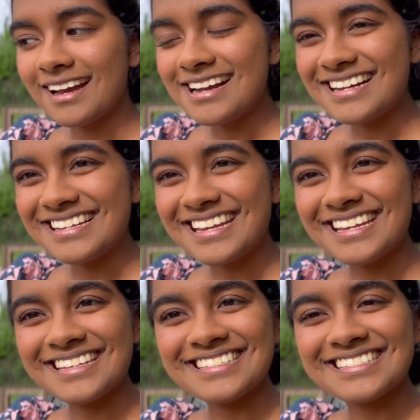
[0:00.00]
uh,
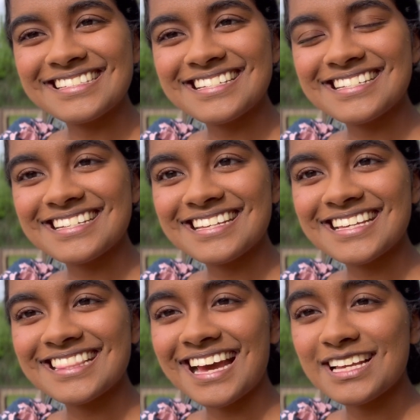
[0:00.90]
and
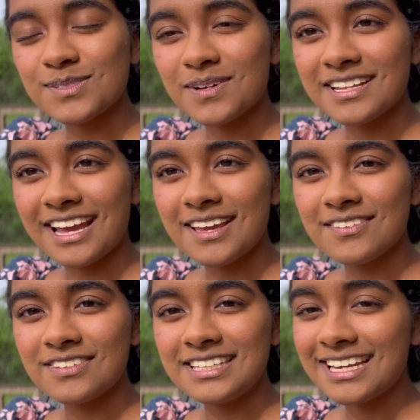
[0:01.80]
that is one that I
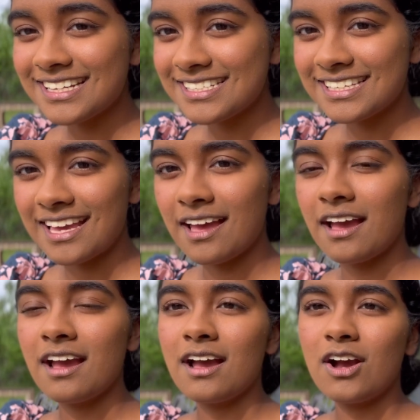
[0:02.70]
have yet to get,
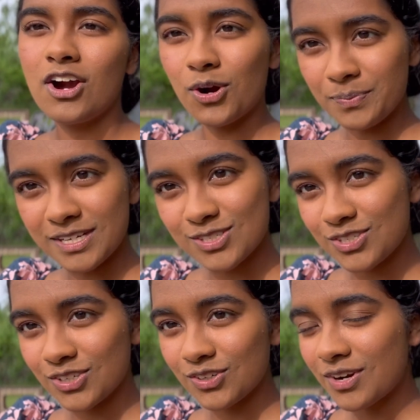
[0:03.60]
hoping
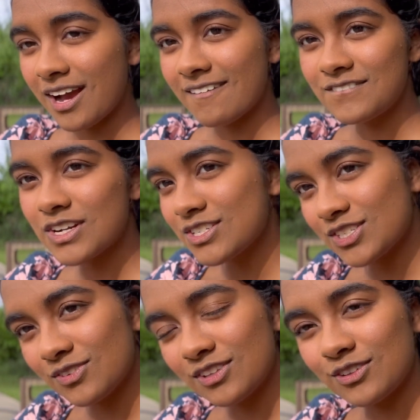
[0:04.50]
to very
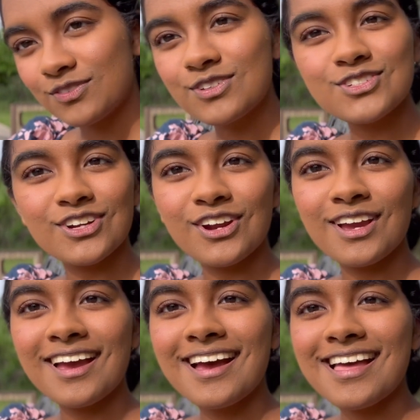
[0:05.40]
soon in the future.
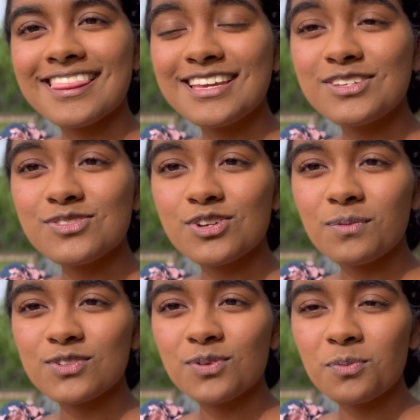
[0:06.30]
Thank you so
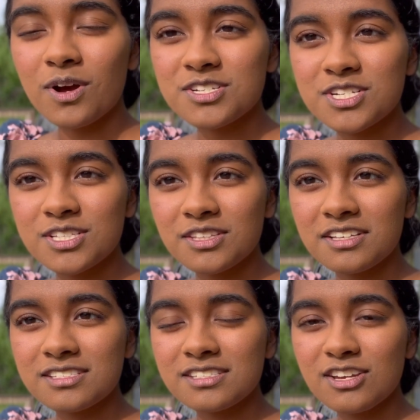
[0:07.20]
much for watching
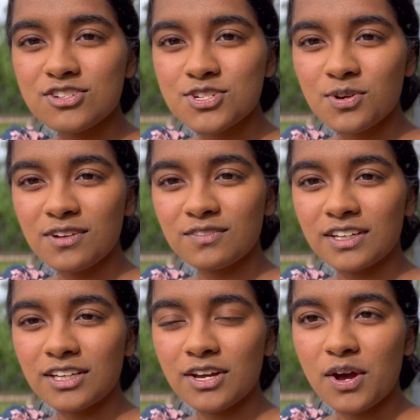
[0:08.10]
this short
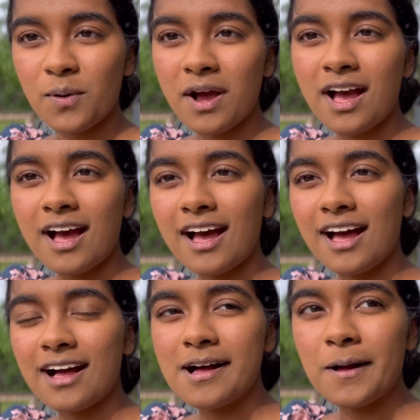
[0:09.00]
video,
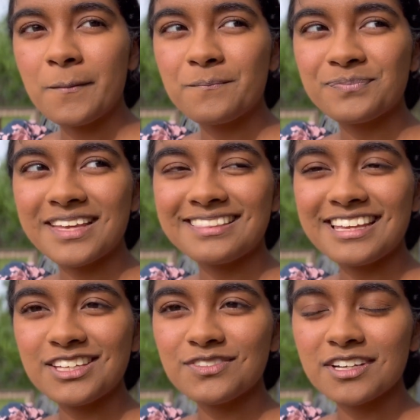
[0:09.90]
um, and
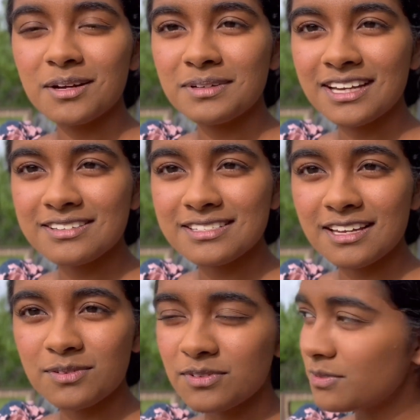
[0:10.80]
thank you for coming
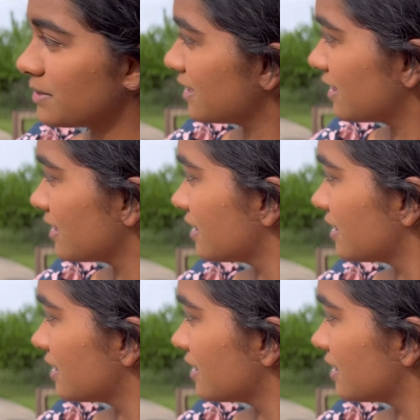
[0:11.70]
outside with me.